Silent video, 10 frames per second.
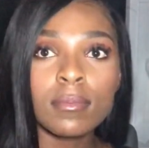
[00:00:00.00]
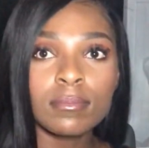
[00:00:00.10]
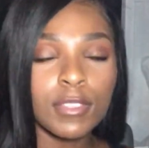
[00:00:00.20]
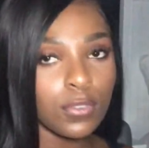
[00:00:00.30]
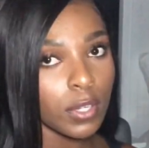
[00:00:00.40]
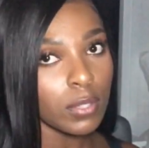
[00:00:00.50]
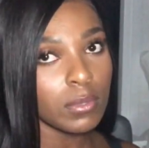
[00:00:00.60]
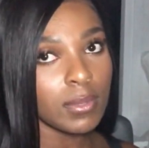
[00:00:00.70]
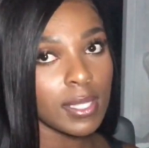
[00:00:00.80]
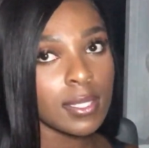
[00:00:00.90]
Before you
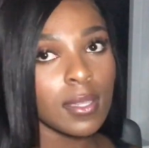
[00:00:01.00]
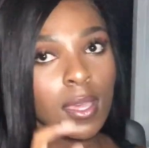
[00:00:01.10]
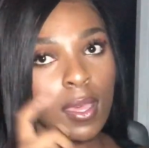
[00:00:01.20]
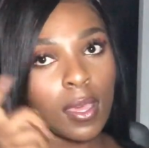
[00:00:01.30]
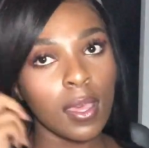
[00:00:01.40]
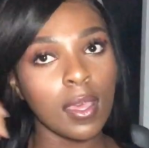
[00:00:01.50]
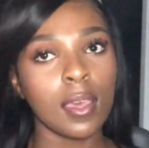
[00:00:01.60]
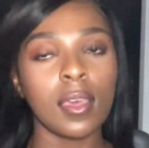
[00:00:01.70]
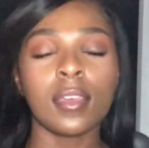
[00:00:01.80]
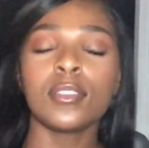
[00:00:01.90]
do this,
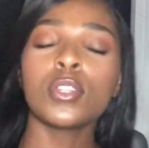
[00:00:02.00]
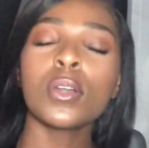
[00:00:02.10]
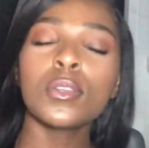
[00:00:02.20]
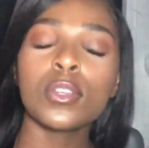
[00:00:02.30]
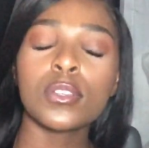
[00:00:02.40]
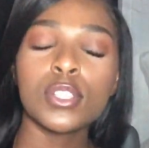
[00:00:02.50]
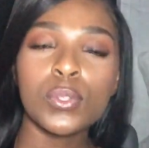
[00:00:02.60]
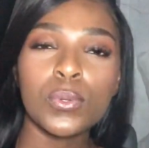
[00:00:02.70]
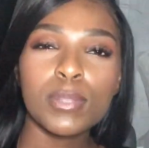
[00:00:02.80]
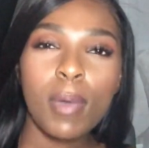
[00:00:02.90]
know your
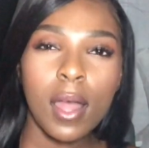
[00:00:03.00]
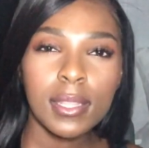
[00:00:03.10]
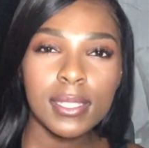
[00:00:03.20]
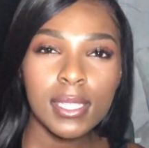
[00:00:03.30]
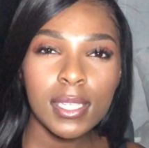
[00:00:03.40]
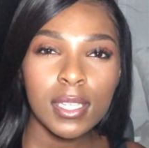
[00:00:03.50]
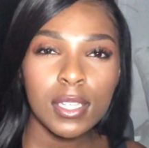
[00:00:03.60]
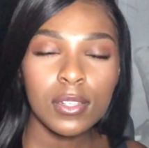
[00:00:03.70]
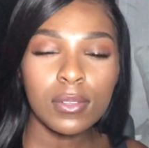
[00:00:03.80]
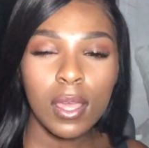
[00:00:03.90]
school's policy.
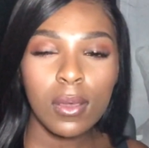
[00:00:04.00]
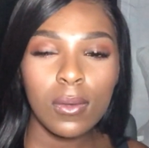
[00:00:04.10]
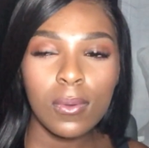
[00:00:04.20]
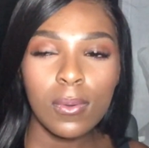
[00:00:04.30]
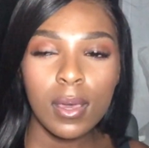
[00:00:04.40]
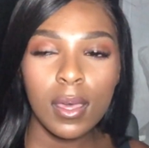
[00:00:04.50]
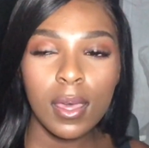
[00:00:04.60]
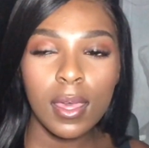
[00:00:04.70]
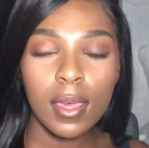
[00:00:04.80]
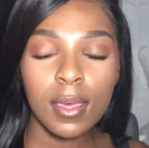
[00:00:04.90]
Know
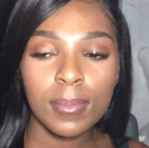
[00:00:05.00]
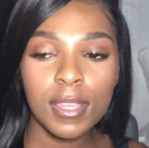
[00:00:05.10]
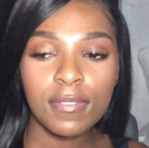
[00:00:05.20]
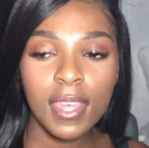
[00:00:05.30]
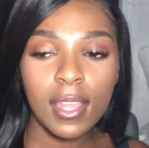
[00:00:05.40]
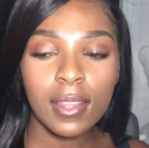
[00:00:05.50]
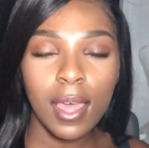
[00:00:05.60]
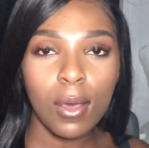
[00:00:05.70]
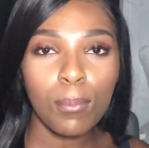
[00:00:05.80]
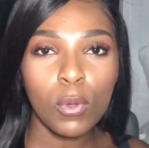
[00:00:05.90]
if they
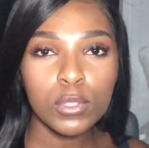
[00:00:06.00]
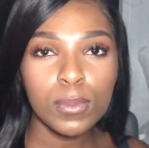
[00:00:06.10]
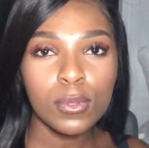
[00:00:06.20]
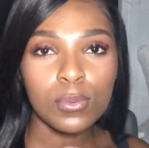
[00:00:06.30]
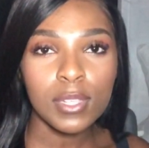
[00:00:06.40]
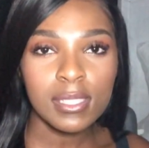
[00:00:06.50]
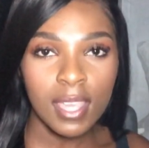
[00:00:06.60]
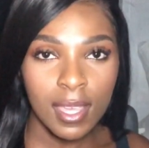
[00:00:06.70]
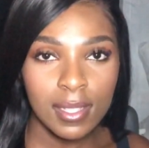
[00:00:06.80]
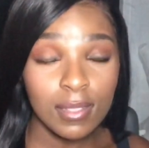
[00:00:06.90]
allow multiple
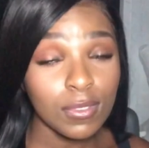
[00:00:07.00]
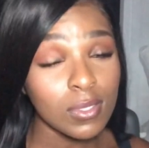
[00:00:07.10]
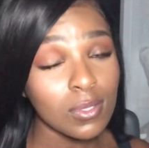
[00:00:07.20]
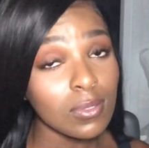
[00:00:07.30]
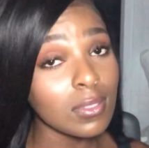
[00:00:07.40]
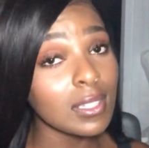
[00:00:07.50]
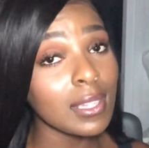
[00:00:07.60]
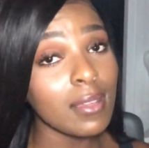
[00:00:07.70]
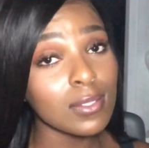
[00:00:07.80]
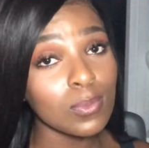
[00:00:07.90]
retakes. If your school only
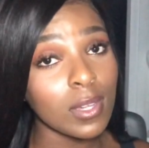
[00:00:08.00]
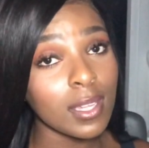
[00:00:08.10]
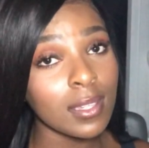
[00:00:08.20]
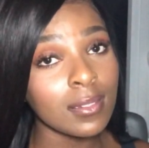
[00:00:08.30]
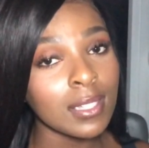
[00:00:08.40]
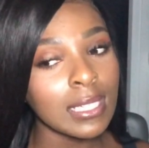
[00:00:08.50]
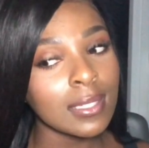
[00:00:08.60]
allows one,